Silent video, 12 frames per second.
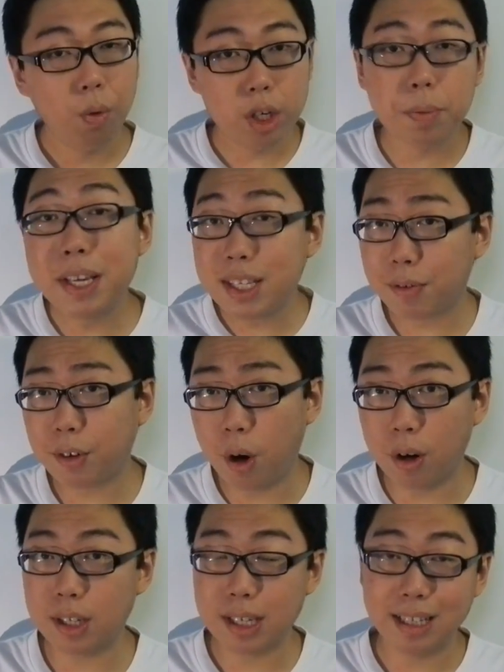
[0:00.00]
Which means, of
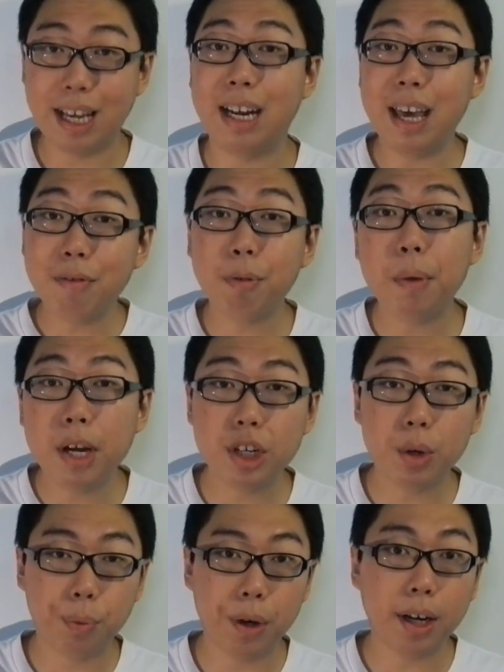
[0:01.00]
course, that the
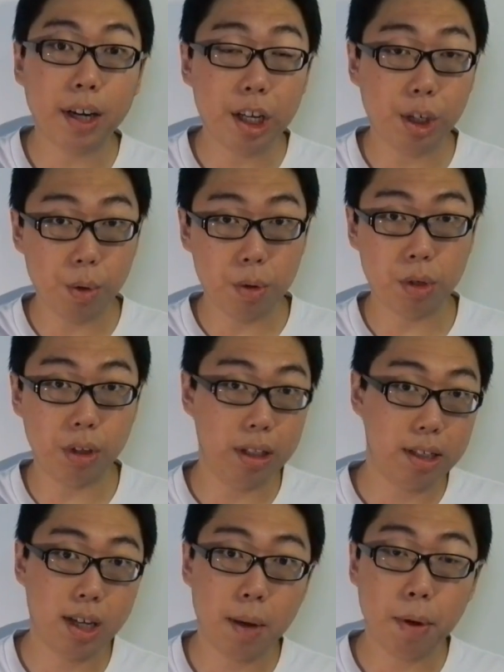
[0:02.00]
information we're going to use to
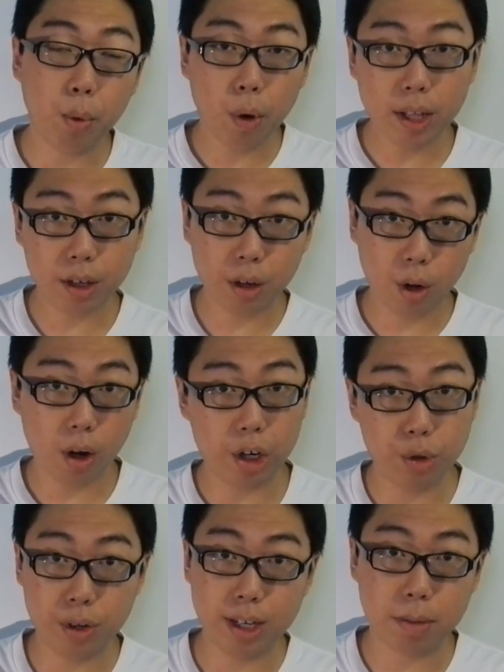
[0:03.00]
determine whether or not a
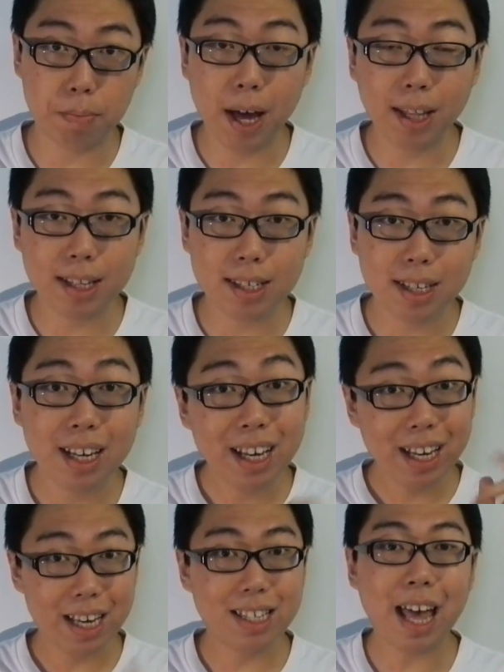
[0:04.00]
tree is balanced
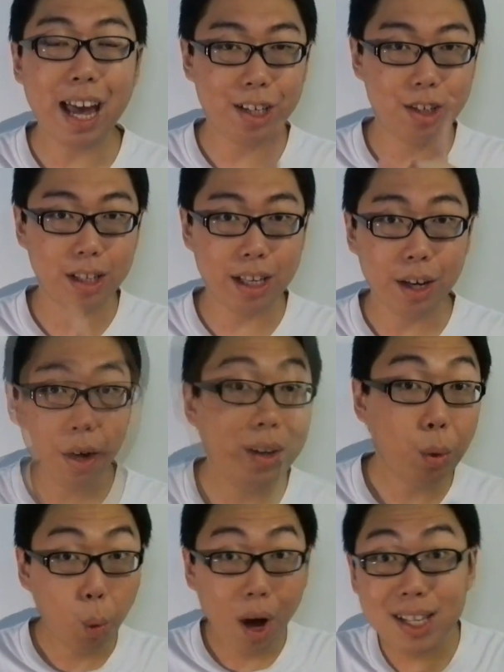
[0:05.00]
is actually
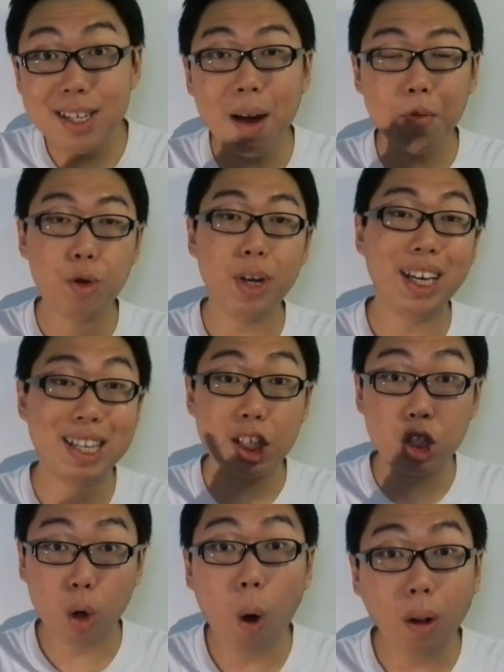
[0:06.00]
whether one subtree
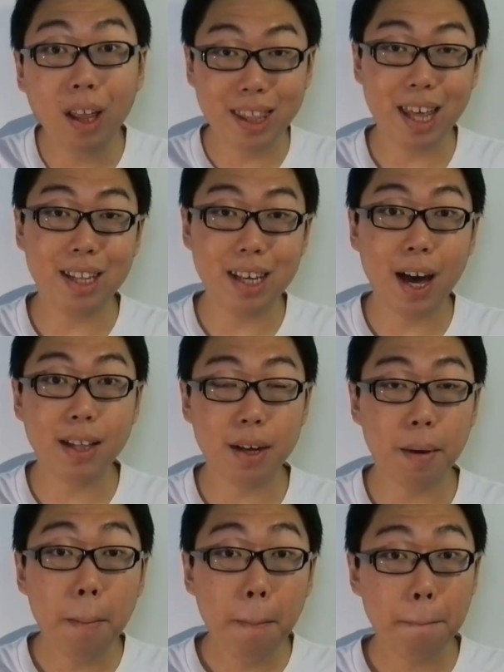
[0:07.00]
is taller than the
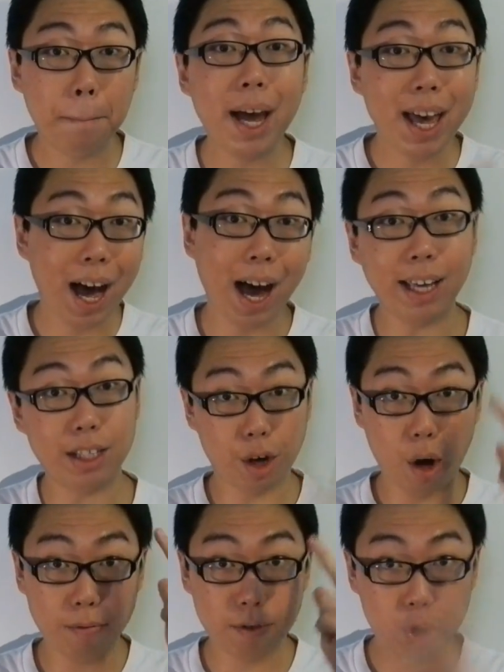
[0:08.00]
other by a height
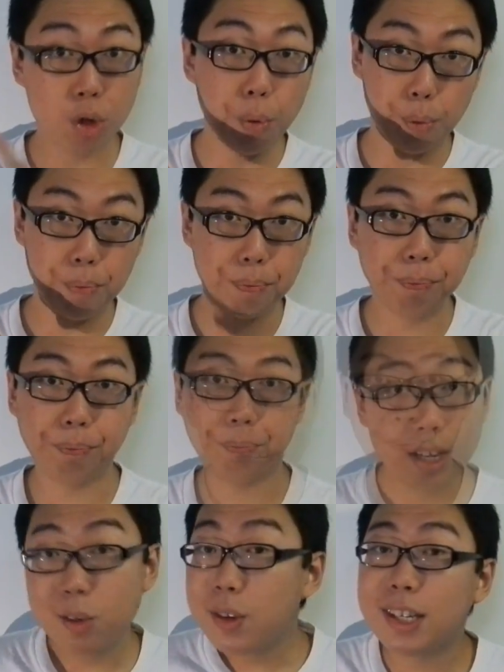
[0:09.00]
of 2.
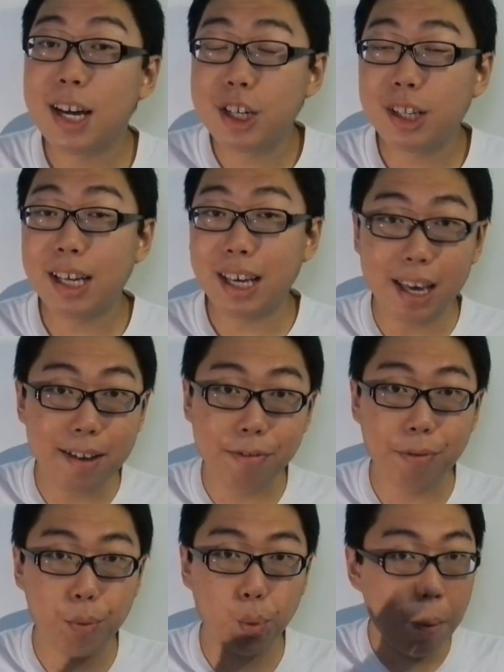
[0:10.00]
So essentially,
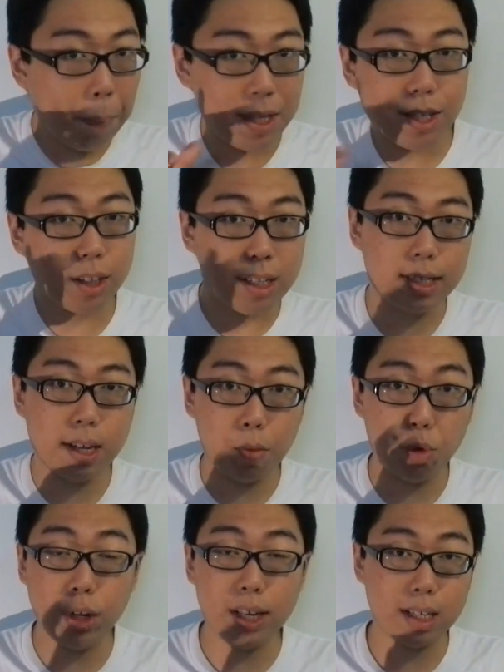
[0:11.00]
if one particular
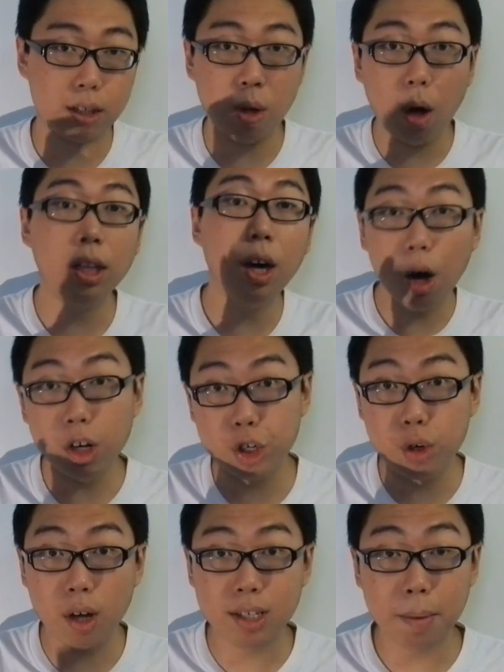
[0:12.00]
subtree is taller or
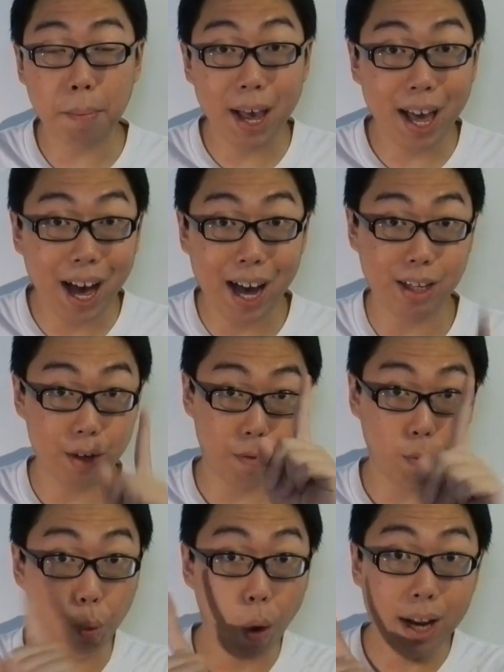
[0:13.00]
shorter by a height
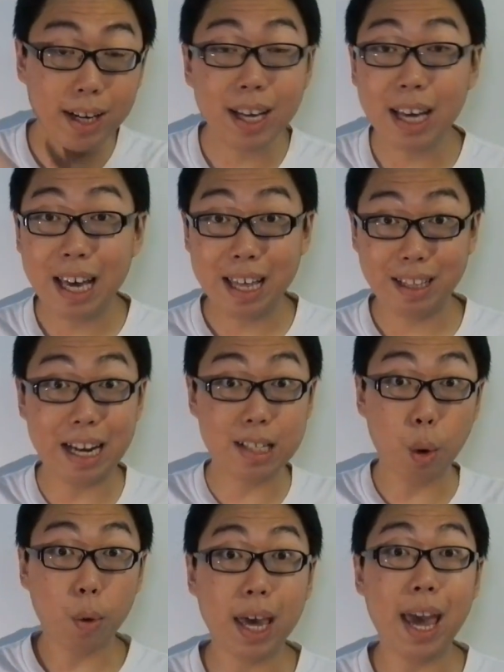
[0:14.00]
of 1, that
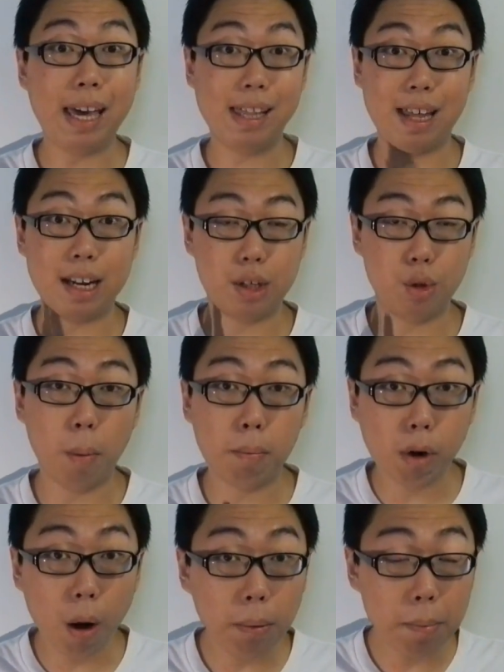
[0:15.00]
is okay, that is no
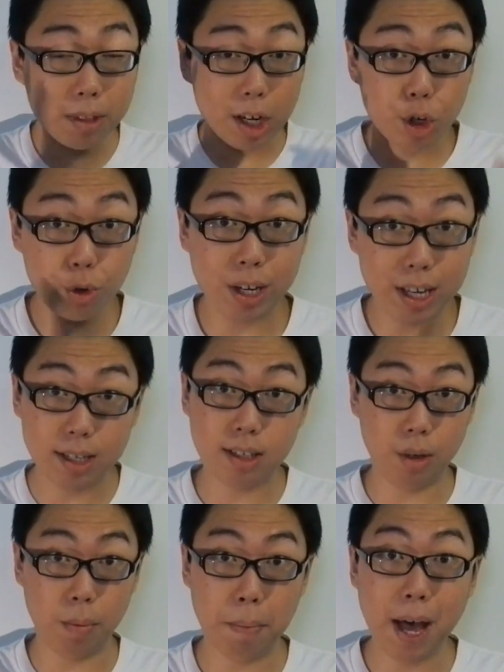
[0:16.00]
problem, the tree is
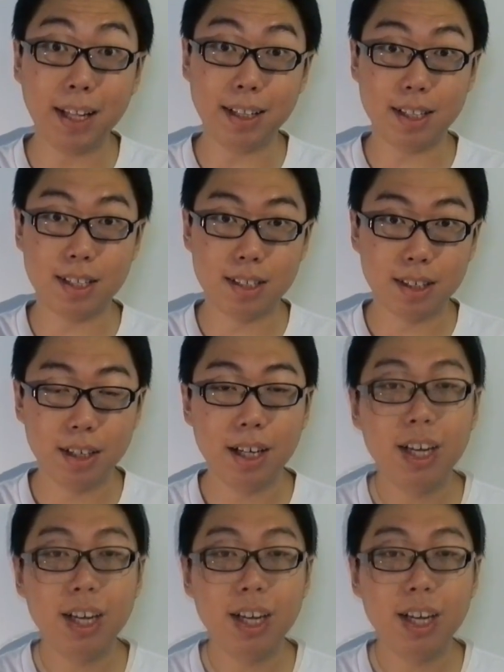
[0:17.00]
still balanced.